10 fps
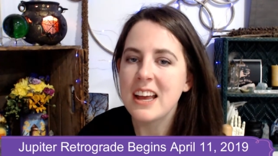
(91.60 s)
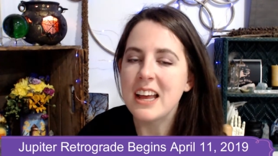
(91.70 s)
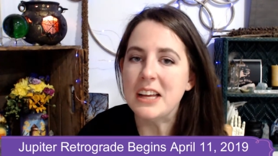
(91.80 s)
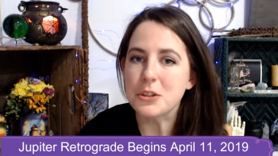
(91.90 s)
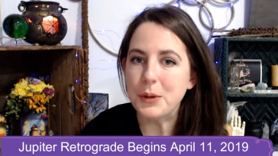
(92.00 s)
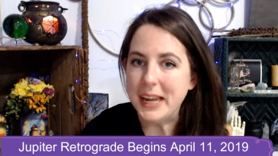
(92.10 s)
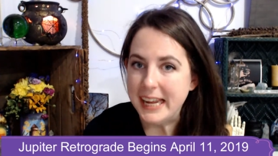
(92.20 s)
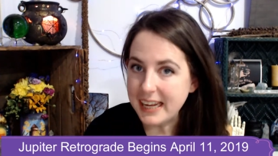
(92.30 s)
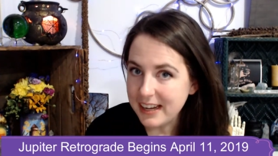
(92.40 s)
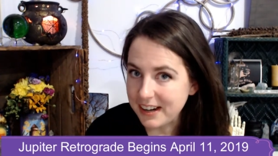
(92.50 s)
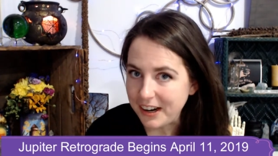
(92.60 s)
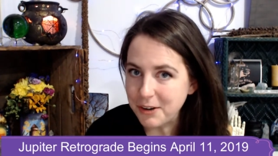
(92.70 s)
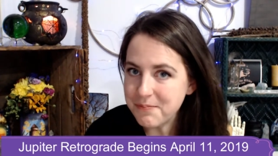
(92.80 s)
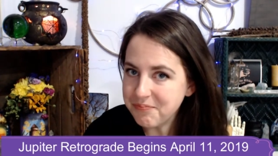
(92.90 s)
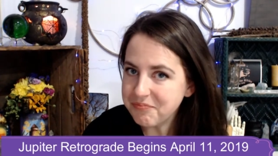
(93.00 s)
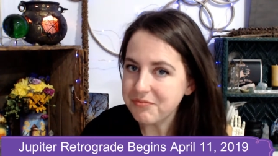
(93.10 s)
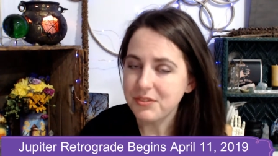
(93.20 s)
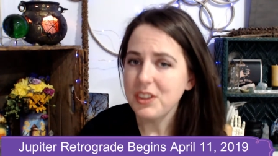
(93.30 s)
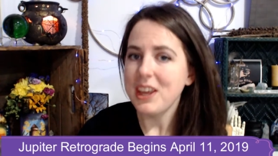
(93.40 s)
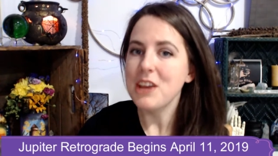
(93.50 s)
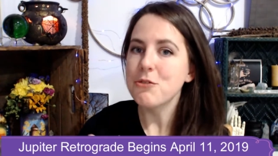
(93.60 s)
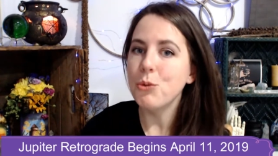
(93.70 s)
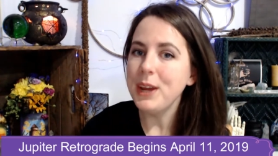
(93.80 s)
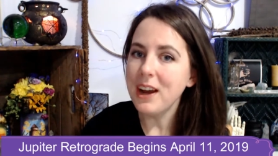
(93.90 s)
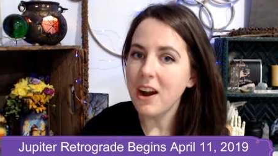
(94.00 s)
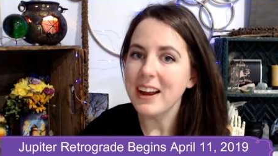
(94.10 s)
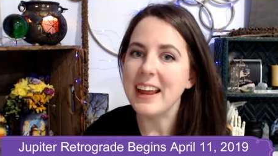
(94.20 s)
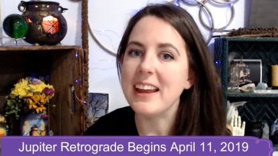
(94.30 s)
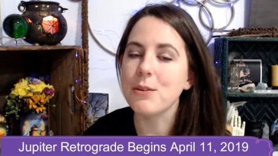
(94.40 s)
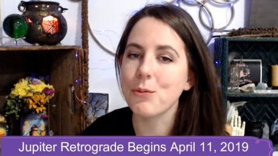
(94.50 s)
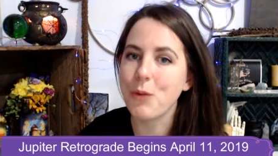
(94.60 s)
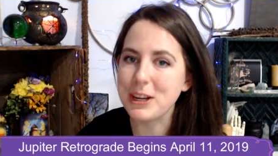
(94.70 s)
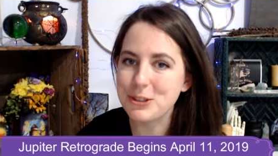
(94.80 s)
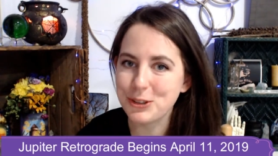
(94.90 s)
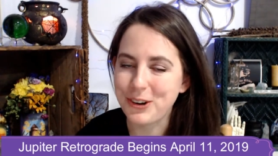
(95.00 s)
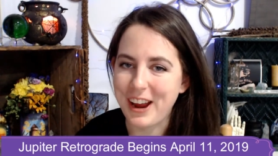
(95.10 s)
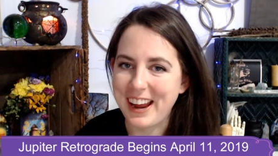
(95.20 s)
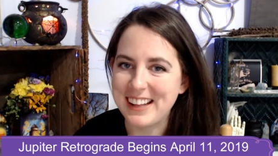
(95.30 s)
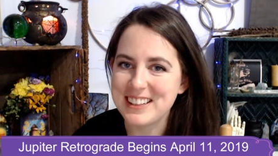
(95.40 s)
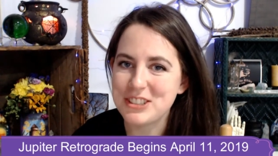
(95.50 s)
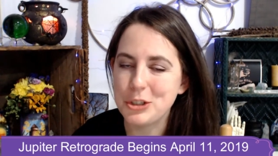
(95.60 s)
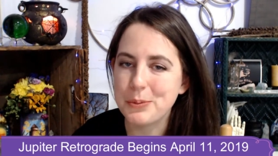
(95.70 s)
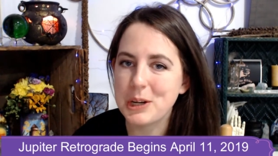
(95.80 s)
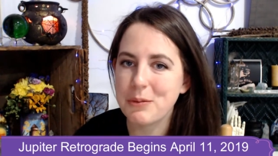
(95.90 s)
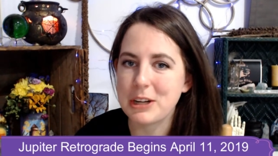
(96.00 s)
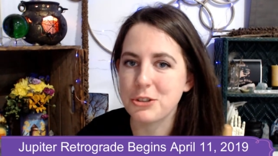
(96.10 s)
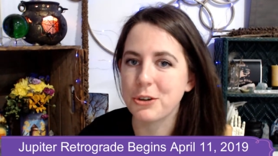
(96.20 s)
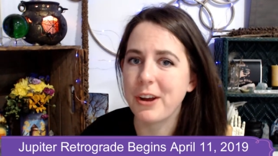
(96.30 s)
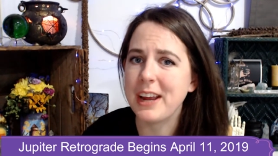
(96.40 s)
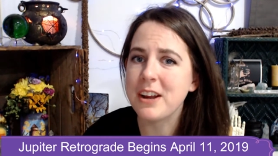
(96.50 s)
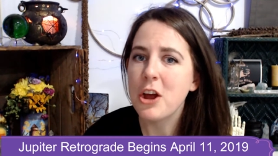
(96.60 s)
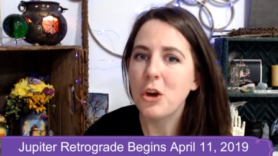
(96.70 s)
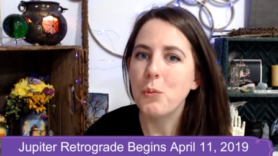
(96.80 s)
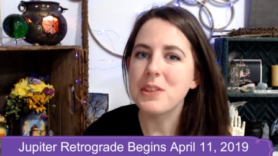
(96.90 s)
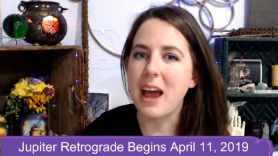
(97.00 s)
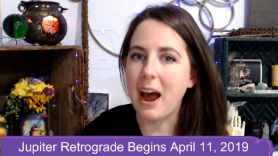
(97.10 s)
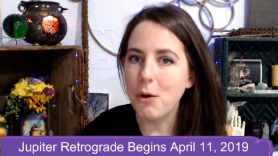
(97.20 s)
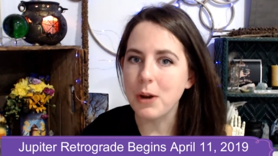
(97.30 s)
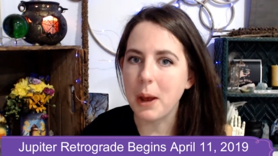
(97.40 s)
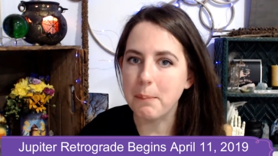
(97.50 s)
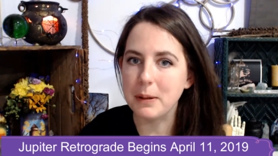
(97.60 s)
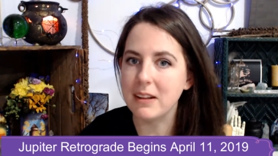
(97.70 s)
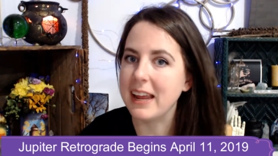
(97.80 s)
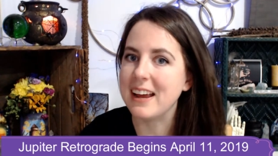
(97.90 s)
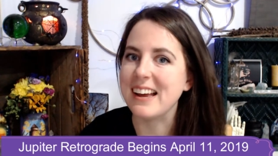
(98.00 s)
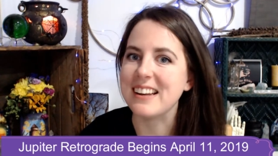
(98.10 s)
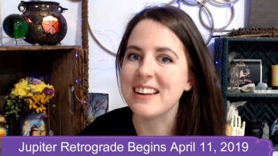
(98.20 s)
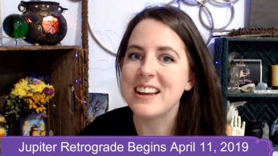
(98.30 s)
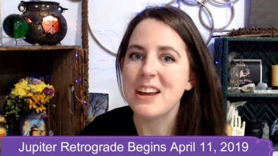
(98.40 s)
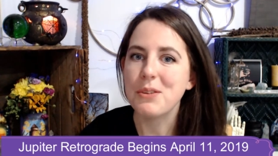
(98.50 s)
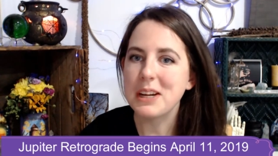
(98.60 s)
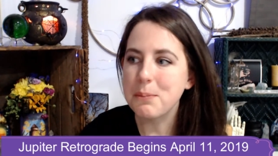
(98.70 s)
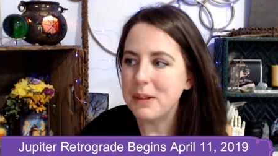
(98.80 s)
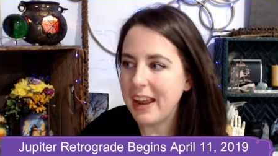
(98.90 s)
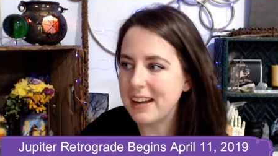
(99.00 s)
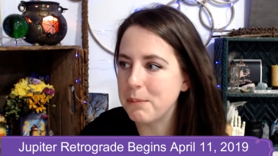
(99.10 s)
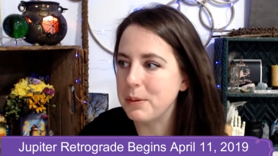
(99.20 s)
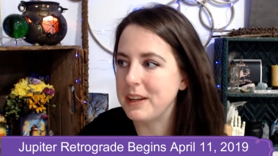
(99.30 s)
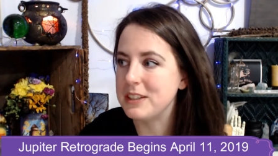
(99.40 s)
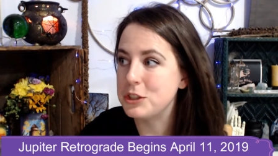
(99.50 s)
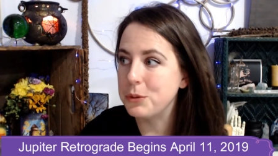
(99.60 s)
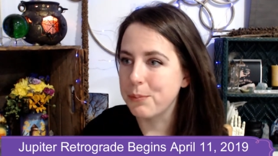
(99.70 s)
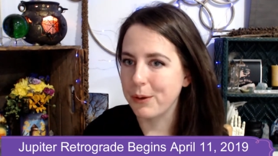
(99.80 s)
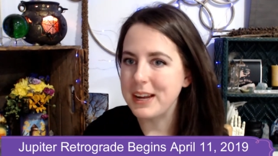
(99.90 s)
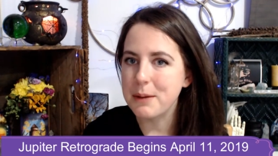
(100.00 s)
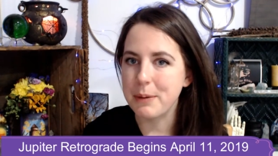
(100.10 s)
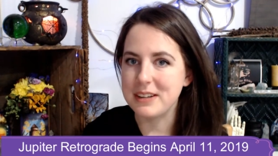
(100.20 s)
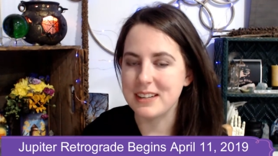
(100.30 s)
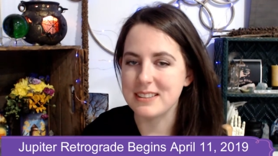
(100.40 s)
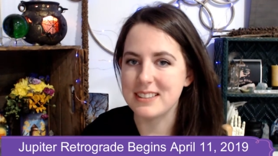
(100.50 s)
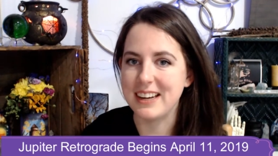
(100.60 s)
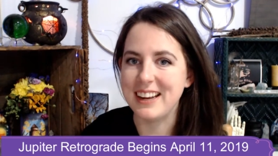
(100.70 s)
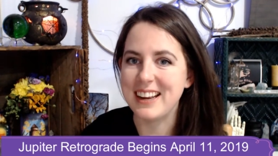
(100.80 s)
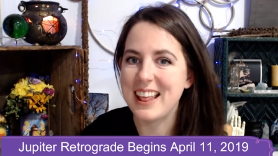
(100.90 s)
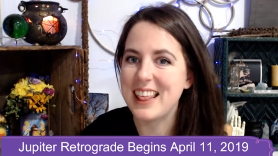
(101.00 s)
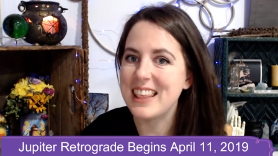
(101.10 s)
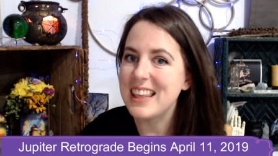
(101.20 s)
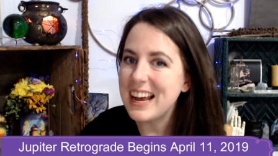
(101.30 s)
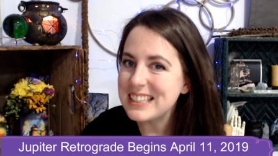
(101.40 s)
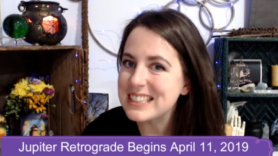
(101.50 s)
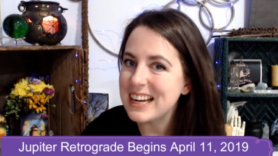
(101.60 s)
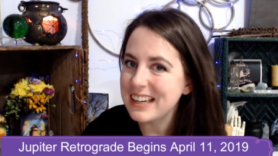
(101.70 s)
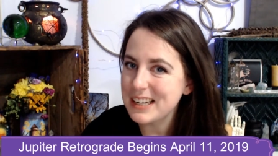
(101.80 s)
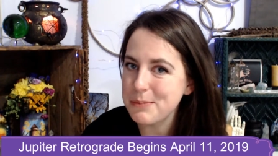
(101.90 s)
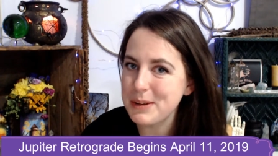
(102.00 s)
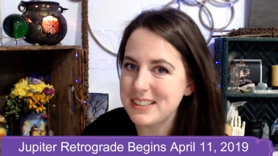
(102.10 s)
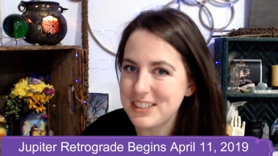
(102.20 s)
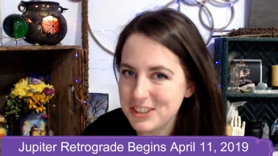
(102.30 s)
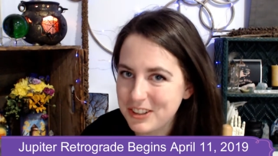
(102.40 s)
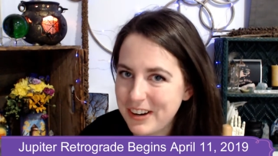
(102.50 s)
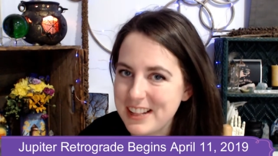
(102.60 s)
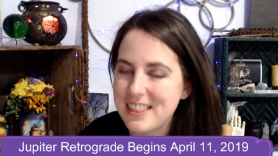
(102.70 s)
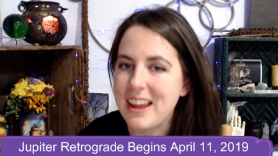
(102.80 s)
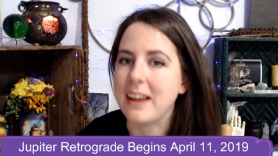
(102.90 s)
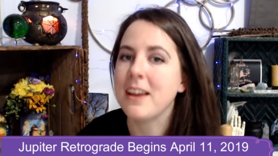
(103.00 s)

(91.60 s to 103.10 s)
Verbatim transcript: So here, if we are in retrograde, this Jupiter retrograde, without a plan, without a plan in place to bring abundance in, that's not going to be such a great thing.